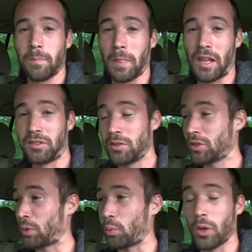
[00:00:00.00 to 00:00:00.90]
Because you
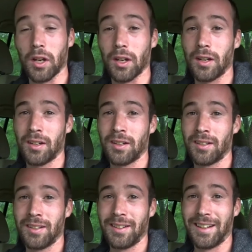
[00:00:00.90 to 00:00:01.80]
said we're.
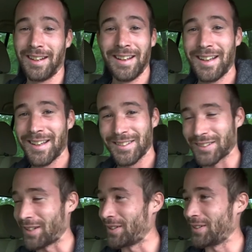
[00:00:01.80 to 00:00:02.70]

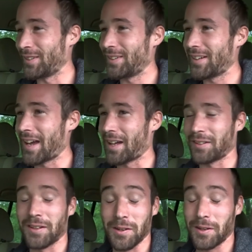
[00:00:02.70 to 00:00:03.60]
So, I
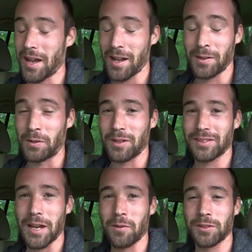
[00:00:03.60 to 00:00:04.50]
don't know. I don't know what
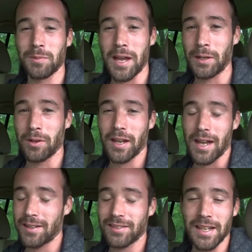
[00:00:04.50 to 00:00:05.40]
that was, but anyway, I
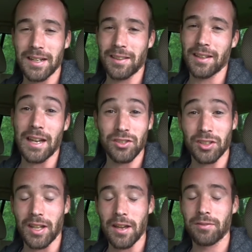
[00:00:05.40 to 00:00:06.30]
didn't say anything. I just
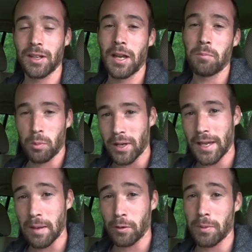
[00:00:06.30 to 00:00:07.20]
left, put my
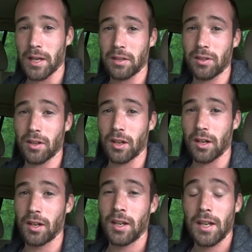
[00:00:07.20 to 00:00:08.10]
camera back in the
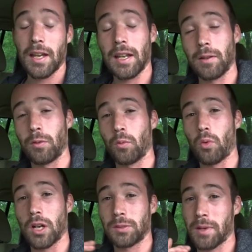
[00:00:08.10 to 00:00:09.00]
car, and
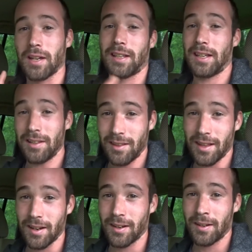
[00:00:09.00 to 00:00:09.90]
walked back in
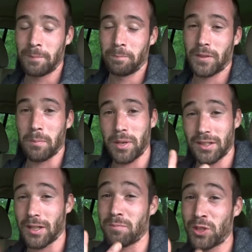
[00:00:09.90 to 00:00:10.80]
there and
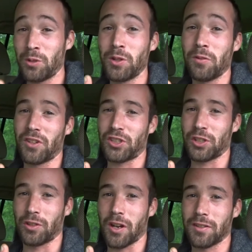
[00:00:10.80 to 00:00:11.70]
picked up two new fishing
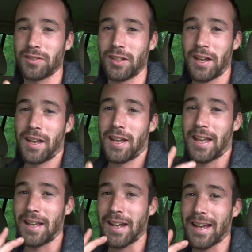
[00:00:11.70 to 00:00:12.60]
rods.
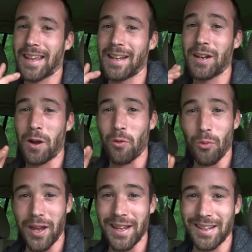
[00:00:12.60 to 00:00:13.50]
And I cannot
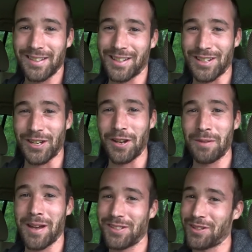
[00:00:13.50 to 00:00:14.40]
wait to show you
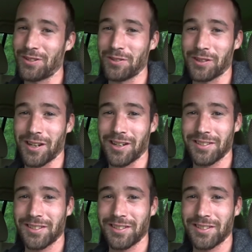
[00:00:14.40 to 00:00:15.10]
my two new rods.